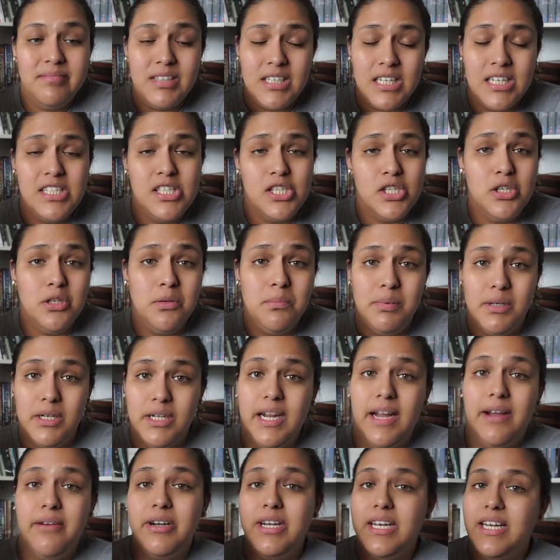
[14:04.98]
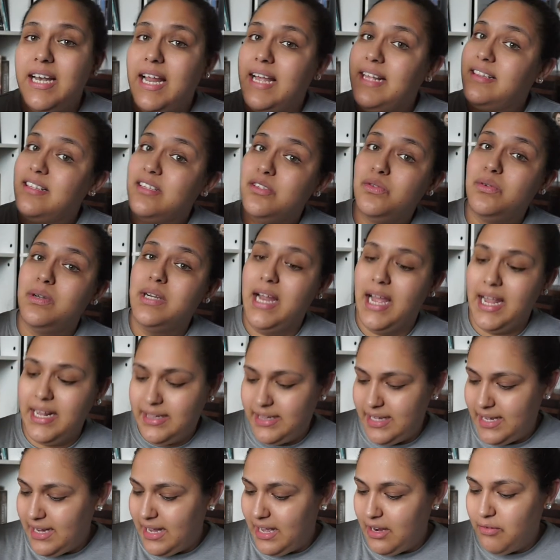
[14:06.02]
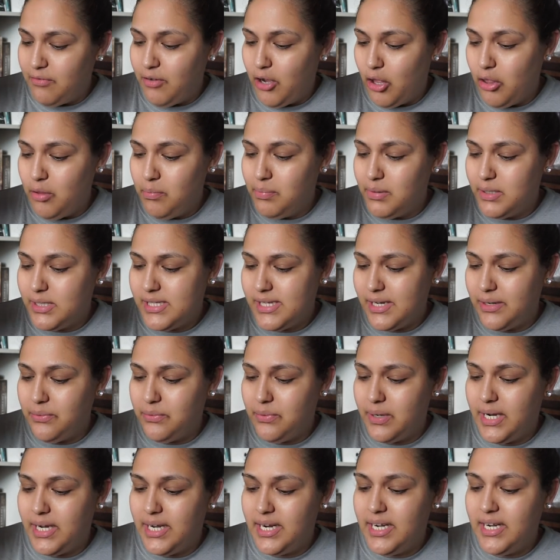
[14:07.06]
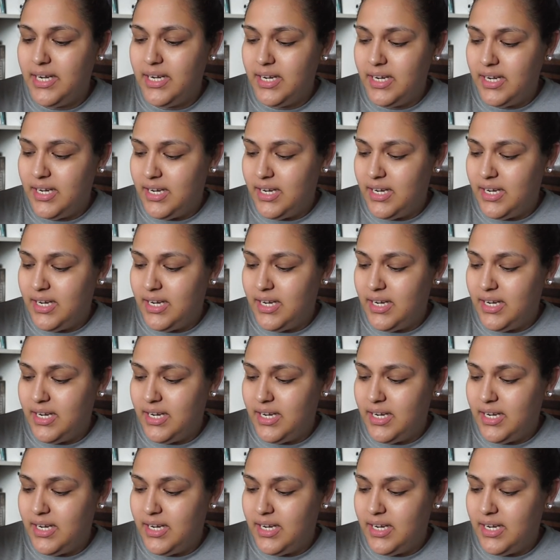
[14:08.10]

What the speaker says: It's a good book. I really like this one. I think out of all the books I read,